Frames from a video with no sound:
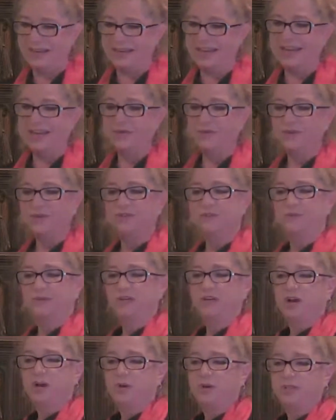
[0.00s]
And anyone who's
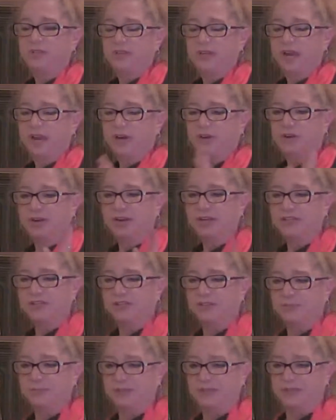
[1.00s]
been going to
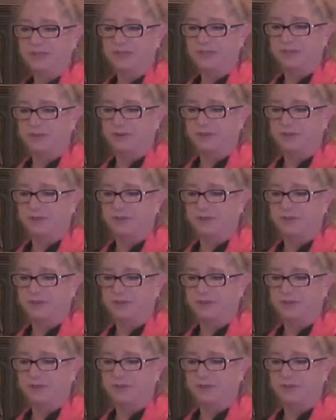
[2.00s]
congregational meetings